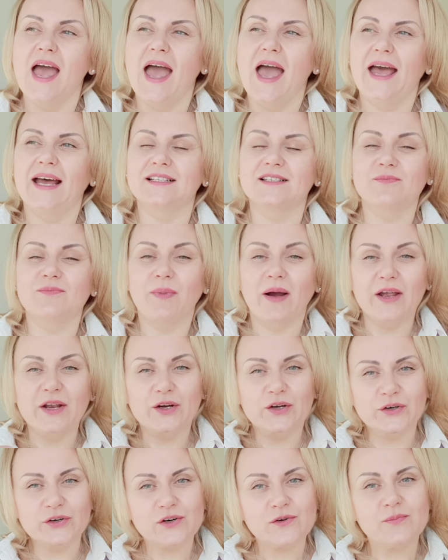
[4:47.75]
And my
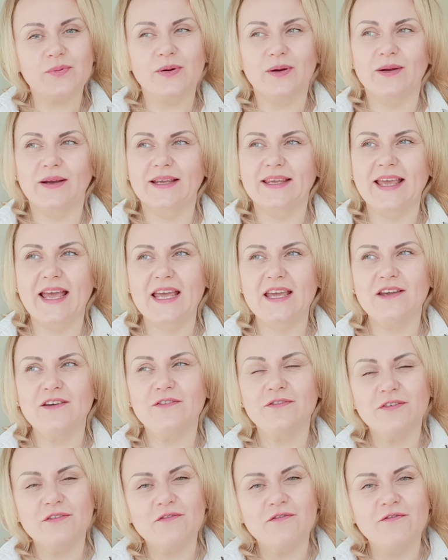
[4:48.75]
group
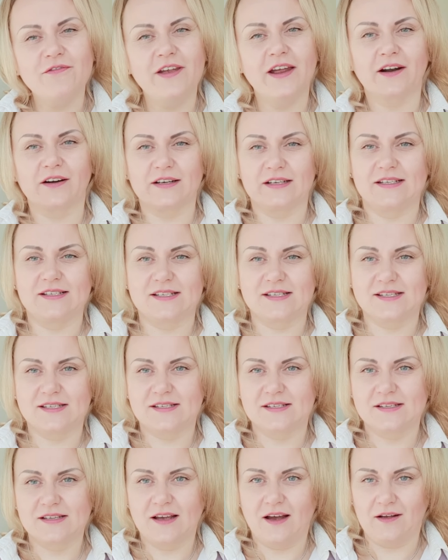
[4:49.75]
gave
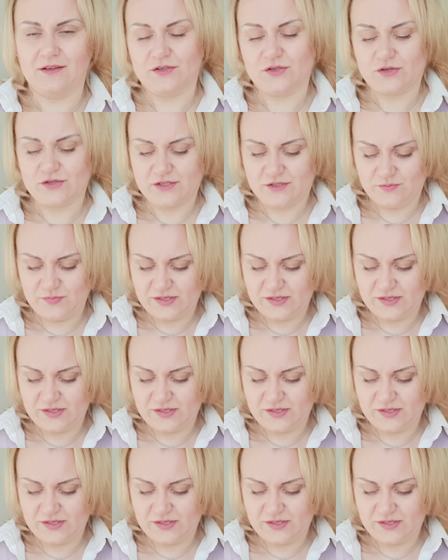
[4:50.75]
various answers,